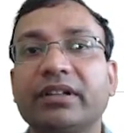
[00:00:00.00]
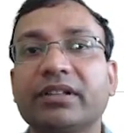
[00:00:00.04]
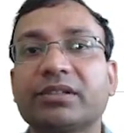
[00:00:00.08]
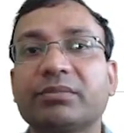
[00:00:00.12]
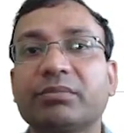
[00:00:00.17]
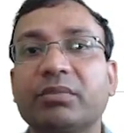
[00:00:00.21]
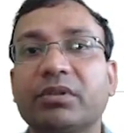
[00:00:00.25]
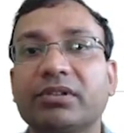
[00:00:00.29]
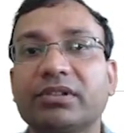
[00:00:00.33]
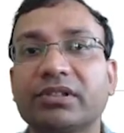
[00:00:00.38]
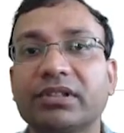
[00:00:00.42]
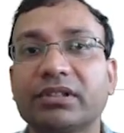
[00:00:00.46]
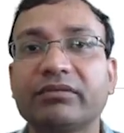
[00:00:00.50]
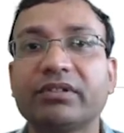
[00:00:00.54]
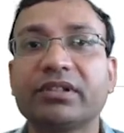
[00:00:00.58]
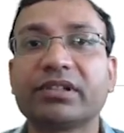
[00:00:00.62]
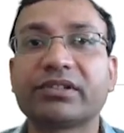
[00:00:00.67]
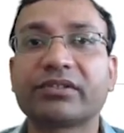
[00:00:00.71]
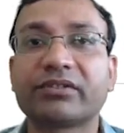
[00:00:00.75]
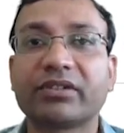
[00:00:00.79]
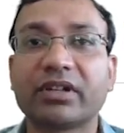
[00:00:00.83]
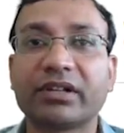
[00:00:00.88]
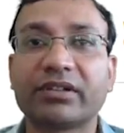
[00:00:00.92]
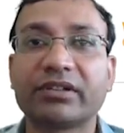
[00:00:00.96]

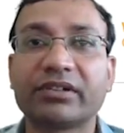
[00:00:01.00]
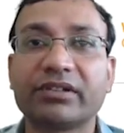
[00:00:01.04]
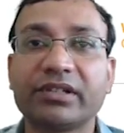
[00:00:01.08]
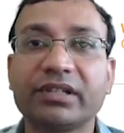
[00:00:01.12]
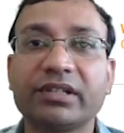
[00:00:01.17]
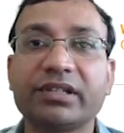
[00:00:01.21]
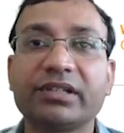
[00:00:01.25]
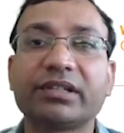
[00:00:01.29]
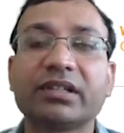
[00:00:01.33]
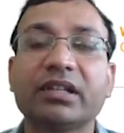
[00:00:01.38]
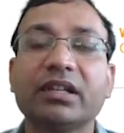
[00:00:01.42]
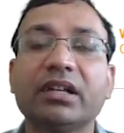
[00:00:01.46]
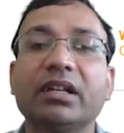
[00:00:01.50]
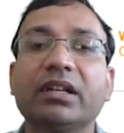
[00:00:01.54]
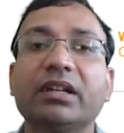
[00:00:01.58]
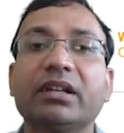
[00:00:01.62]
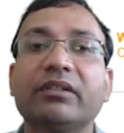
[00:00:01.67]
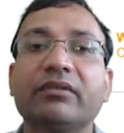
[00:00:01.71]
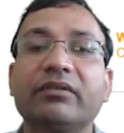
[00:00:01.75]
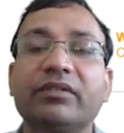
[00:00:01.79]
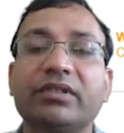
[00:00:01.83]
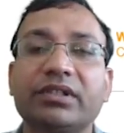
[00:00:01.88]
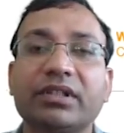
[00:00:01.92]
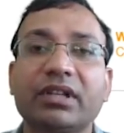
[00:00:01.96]
responsiveness strategies
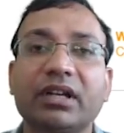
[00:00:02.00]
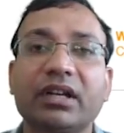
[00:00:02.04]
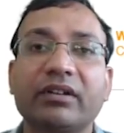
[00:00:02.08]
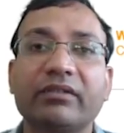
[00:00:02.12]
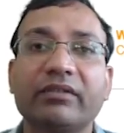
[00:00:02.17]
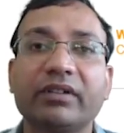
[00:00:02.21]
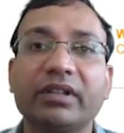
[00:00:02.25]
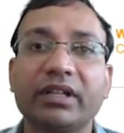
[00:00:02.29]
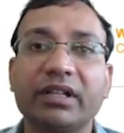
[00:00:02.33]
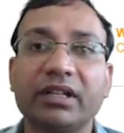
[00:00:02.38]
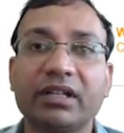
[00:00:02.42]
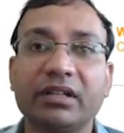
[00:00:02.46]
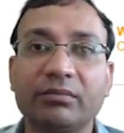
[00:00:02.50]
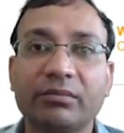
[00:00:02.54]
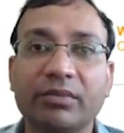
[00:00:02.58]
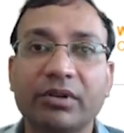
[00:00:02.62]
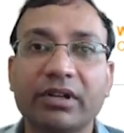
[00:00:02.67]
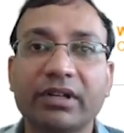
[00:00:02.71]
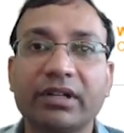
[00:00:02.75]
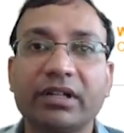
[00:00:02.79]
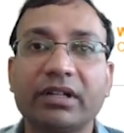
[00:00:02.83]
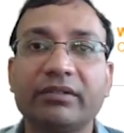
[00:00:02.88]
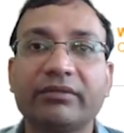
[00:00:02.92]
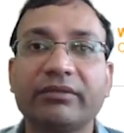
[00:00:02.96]
which are very
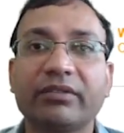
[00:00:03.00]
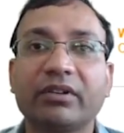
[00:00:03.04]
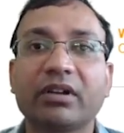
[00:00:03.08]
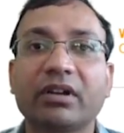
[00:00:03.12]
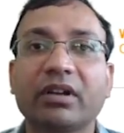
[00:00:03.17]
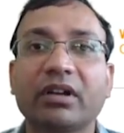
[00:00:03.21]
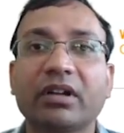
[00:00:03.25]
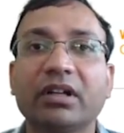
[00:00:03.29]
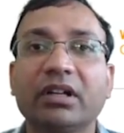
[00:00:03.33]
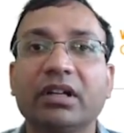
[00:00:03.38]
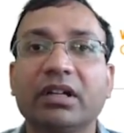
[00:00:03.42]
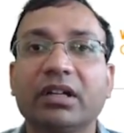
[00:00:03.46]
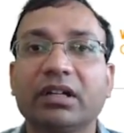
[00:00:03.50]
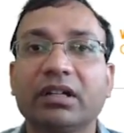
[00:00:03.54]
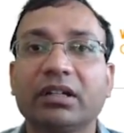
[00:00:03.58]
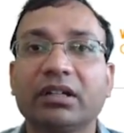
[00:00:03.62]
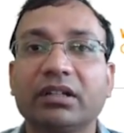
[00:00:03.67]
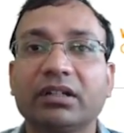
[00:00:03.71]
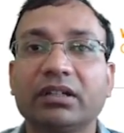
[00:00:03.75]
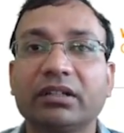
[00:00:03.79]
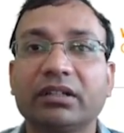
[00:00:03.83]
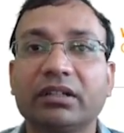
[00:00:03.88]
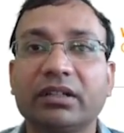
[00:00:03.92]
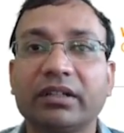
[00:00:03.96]
important for
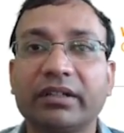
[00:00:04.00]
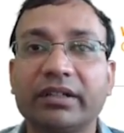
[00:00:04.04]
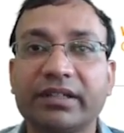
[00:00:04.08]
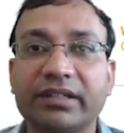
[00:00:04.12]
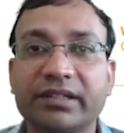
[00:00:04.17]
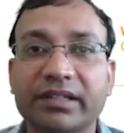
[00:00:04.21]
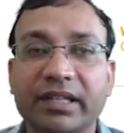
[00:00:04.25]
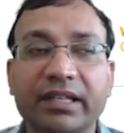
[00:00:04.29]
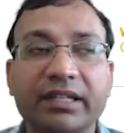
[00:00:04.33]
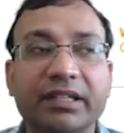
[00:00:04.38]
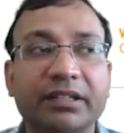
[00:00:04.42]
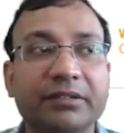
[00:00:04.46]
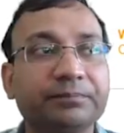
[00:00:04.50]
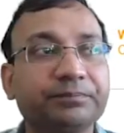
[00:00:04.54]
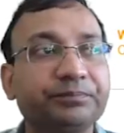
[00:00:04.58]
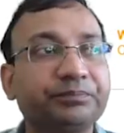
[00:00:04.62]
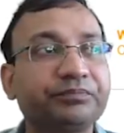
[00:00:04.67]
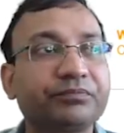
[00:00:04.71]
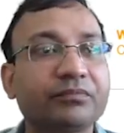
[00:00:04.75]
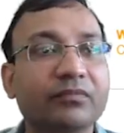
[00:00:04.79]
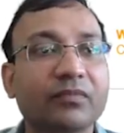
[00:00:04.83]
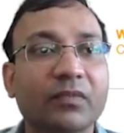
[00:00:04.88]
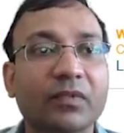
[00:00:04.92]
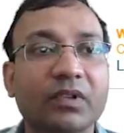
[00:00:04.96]
design.
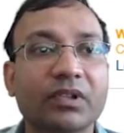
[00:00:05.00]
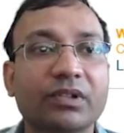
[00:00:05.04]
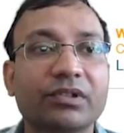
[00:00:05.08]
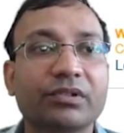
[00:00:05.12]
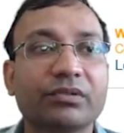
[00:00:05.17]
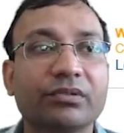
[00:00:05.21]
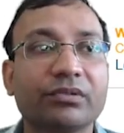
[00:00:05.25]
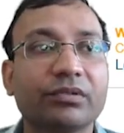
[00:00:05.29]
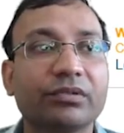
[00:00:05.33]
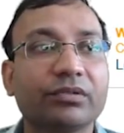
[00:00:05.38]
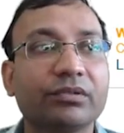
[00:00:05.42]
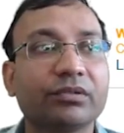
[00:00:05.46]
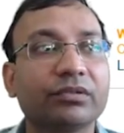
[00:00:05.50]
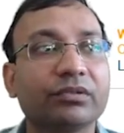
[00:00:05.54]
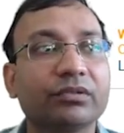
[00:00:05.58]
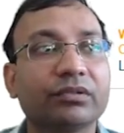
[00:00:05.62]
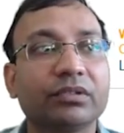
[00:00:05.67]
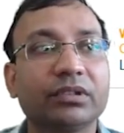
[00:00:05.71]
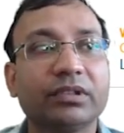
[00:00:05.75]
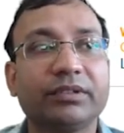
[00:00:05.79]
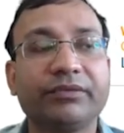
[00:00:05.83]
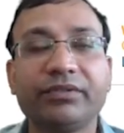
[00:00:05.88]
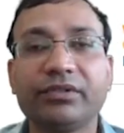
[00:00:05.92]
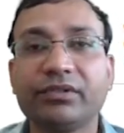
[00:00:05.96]
So
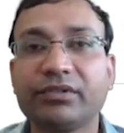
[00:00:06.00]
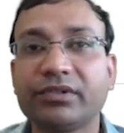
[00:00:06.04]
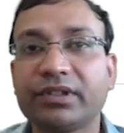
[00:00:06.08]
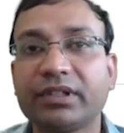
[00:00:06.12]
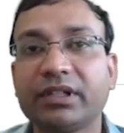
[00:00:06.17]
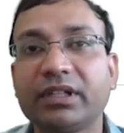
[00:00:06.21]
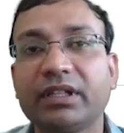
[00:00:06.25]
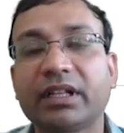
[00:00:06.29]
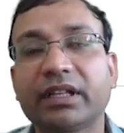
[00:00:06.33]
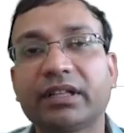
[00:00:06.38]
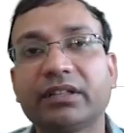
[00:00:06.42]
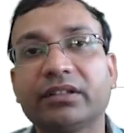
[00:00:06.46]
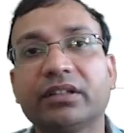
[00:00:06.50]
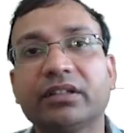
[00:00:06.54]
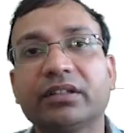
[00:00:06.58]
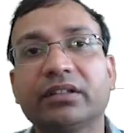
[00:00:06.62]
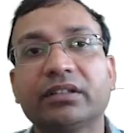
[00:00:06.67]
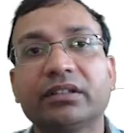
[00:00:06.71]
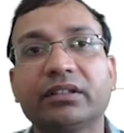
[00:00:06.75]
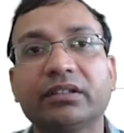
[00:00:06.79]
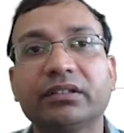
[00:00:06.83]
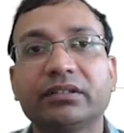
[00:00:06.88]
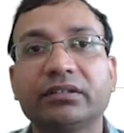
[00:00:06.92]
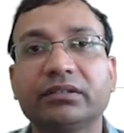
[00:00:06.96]
if you see
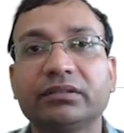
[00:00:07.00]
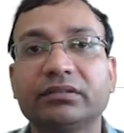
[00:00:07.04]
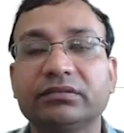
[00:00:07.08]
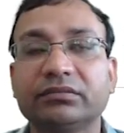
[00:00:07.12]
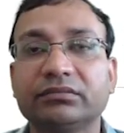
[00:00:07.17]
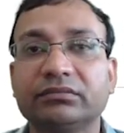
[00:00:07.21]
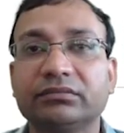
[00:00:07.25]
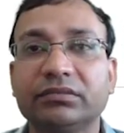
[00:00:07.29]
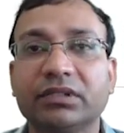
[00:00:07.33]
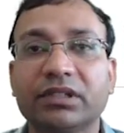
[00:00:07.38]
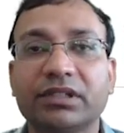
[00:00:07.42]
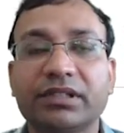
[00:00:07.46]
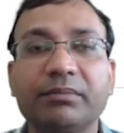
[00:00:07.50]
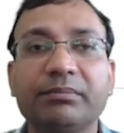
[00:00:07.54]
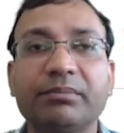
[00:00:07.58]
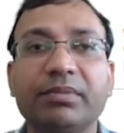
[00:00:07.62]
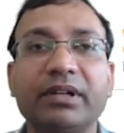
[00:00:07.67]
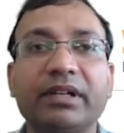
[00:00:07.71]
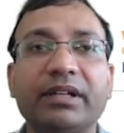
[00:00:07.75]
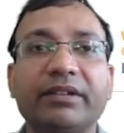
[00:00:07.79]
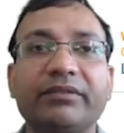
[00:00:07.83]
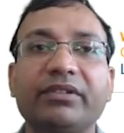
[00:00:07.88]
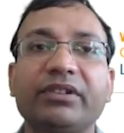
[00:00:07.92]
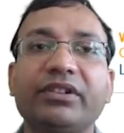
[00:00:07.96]
the
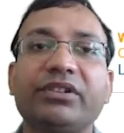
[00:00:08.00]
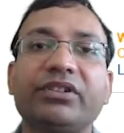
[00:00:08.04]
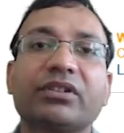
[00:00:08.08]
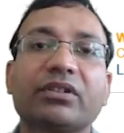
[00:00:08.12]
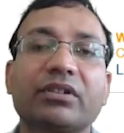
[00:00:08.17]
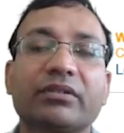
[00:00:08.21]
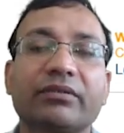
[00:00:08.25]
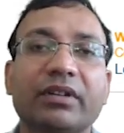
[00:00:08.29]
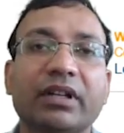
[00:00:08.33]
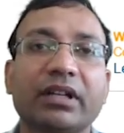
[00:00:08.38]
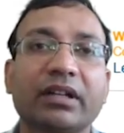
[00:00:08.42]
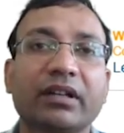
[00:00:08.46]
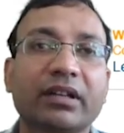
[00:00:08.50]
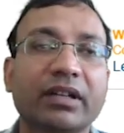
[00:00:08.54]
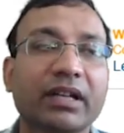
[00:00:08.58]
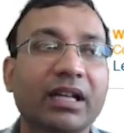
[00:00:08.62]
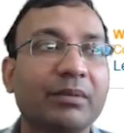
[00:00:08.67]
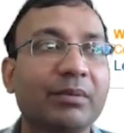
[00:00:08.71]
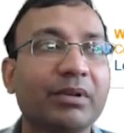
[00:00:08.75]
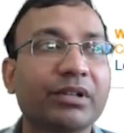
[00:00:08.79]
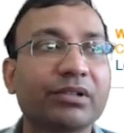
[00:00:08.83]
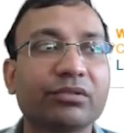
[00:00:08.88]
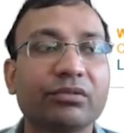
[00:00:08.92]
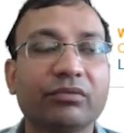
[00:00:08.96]
simple definition of a
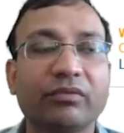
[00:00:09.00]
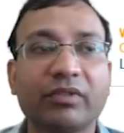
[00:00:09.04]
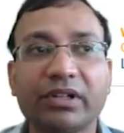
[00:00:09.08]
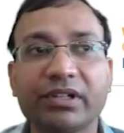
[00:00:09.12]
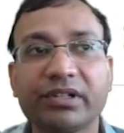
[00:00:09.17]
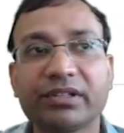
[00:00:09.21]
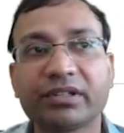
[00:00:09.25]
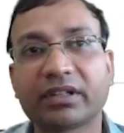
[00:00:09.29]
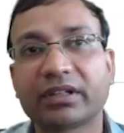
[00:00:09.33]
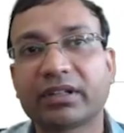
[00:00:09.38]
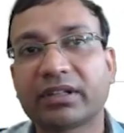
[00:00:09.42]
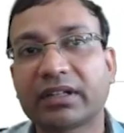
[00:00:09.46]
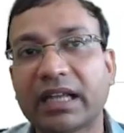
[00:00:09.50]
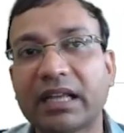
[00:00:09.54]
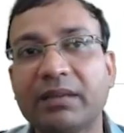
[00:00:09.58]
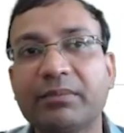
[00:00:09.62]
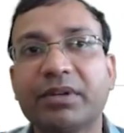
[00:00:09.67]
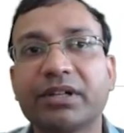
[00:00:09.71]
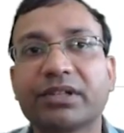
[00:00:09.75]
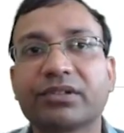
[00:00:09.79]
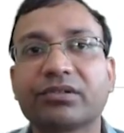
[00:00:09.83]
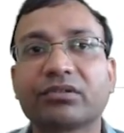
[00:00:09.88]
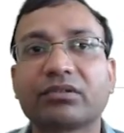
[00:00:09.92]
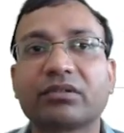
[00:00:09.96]
climate, so what is a
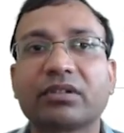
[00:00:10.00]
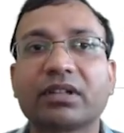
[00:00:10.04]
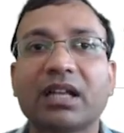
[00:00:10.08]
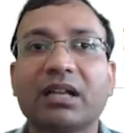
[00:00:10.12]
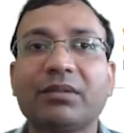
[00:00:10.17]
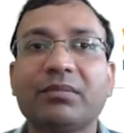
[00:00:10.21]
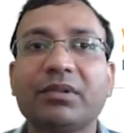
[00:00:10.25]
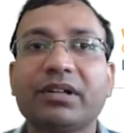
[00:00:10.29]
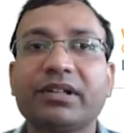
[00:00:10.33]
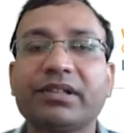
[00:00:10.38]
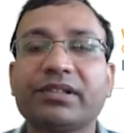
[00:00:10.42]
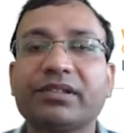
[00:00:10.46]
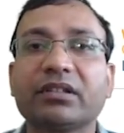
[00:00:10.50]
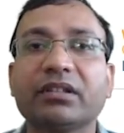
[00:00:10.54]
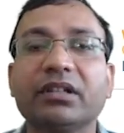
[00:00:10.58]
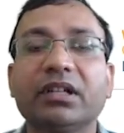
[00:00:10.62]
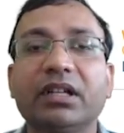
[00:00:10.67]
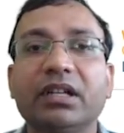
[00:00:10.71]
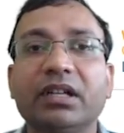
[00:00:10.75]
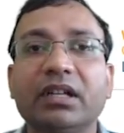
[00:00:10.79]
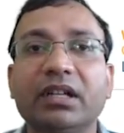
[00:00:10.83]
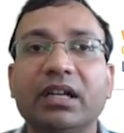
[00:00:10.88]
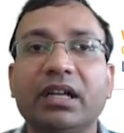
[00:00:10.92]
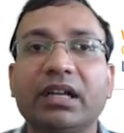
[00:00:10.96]
climate? So climate is a
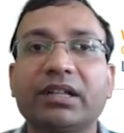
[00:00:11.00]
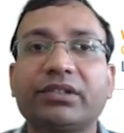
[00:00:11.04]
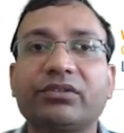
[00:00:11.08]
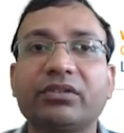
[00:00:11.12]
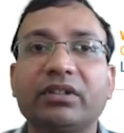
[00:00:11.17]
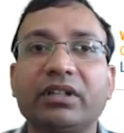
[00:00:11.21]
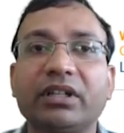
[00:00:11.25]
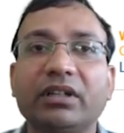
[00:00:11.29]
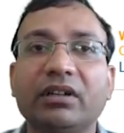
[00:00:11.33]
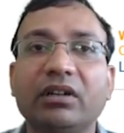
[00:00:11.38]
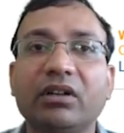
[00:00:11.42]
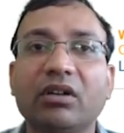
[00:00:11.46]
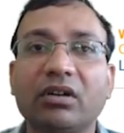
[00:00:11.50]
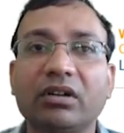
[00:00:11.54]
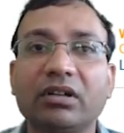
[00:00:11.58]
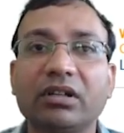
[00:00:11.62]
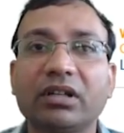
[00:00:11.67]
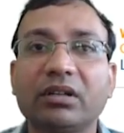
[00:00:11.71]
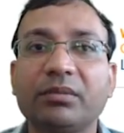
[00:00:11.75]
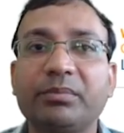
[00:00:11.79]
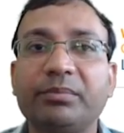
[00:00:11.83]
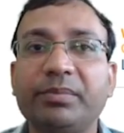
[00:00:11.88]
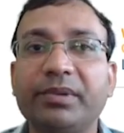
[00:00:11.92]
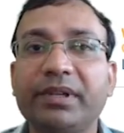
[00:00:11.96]
actually
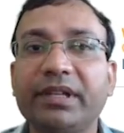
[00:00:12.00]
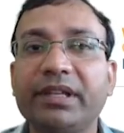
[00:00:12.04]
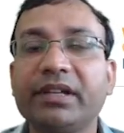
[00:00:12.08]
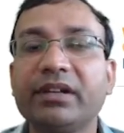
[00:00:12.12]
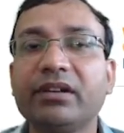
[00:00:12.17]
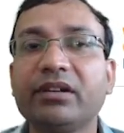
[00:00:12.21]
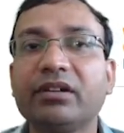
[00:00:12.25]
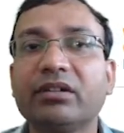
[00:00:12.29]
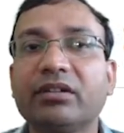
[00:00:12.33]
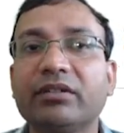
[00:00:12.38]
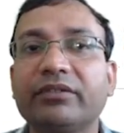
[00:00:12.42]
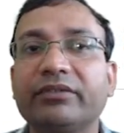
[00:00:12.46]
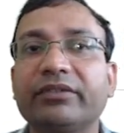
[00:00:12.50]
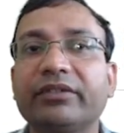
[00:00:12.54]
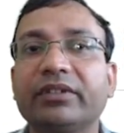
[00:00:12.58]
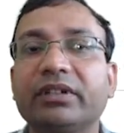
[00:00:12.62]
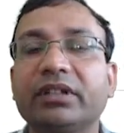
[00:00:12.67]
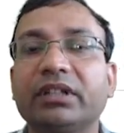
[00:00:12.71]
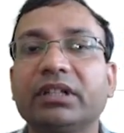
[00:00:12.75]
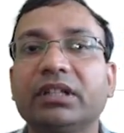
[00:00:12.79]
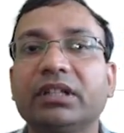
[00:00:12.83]
longer period of